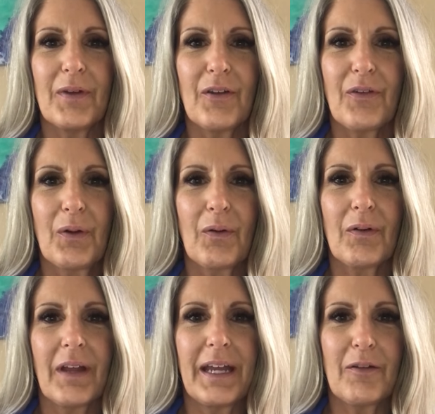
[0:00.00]
If you're
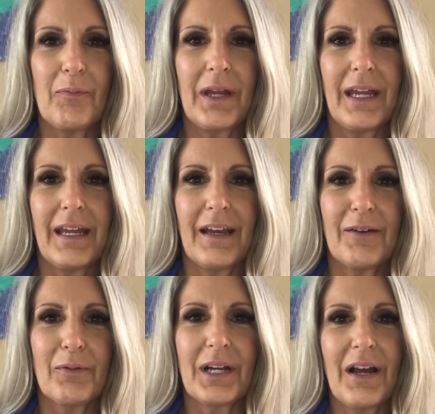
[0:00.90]
like me, a
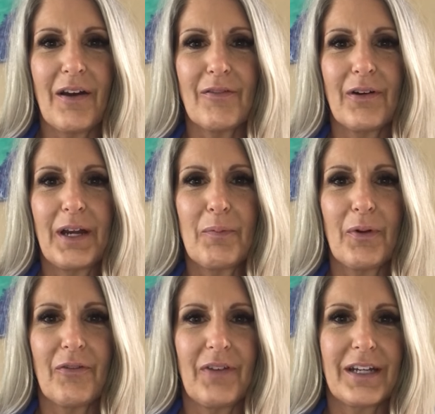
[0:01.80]
recovering
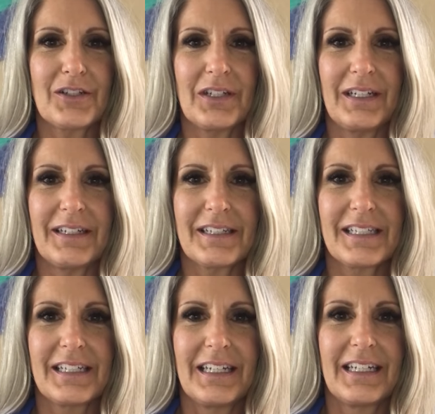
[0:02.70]

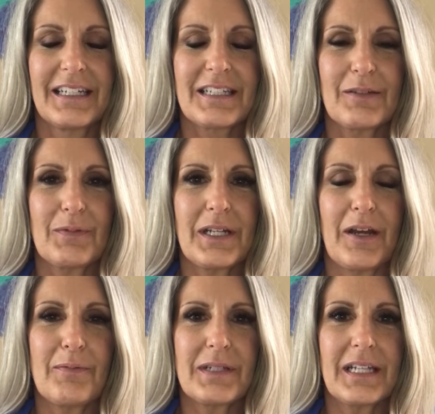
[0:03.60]
perfectionist,
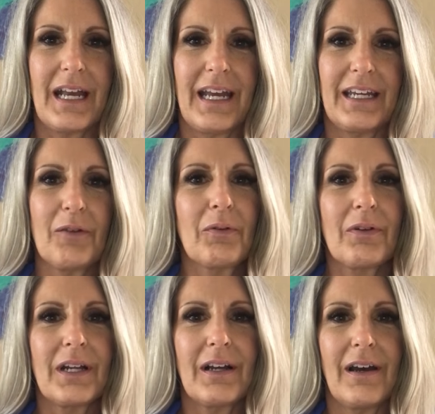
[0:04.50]
sometimes I get
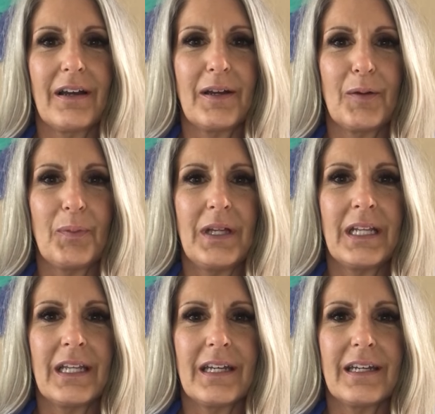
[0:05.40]
really caught up
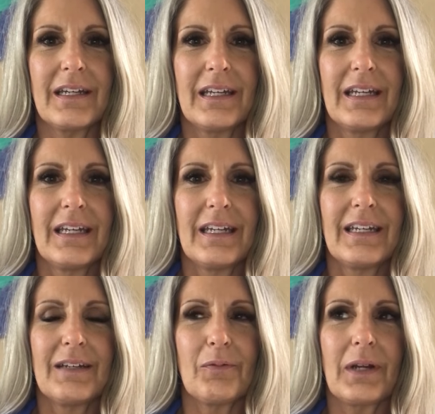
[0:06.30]
in the
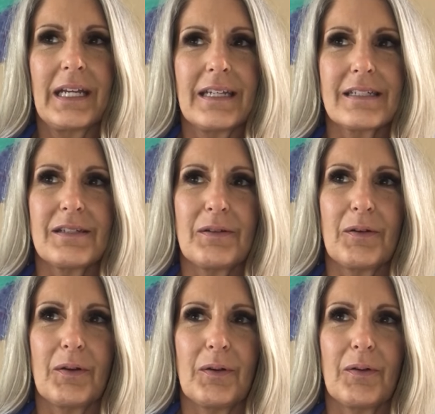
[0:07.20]
wanting
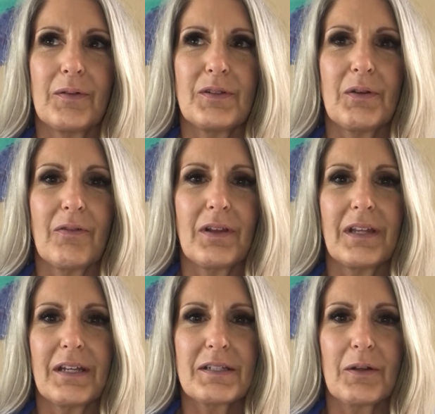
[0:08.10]
to do
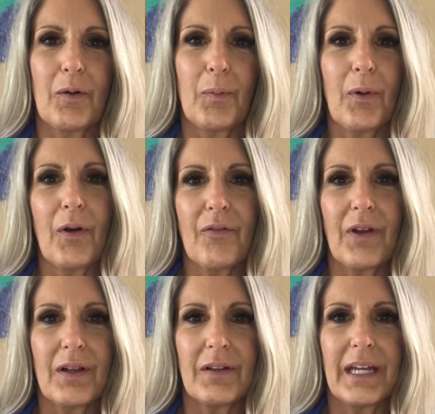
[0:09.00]
everything so
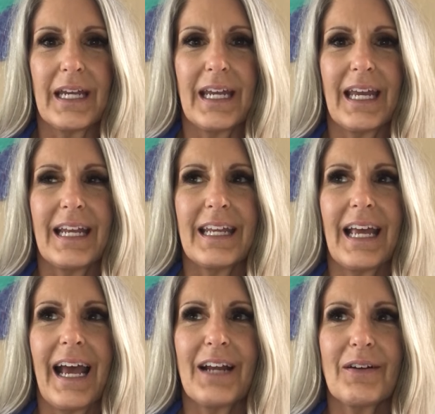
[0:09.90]
perfectly. And
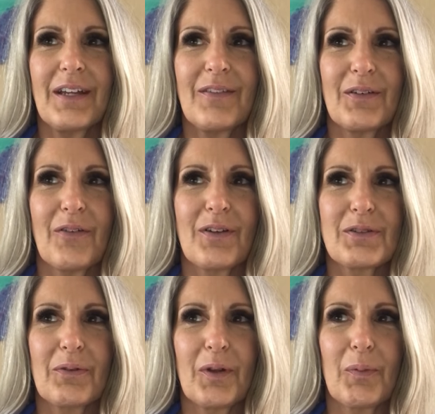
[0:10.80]
I don't even know if it's
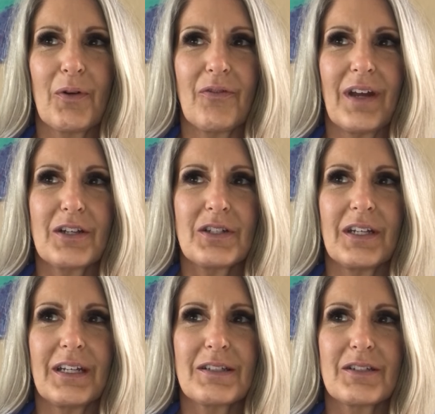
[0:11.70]
really
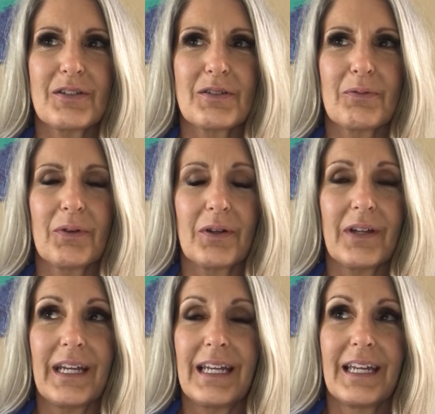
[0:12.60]
perfection. It's just
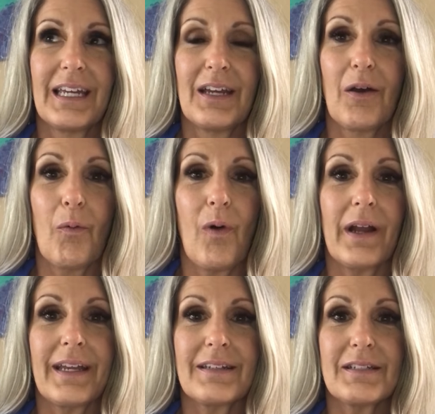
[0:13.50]
really
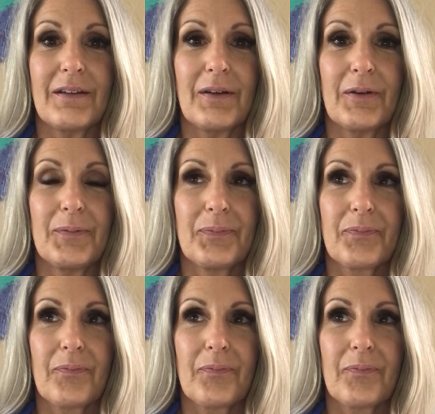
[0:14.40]
wanting to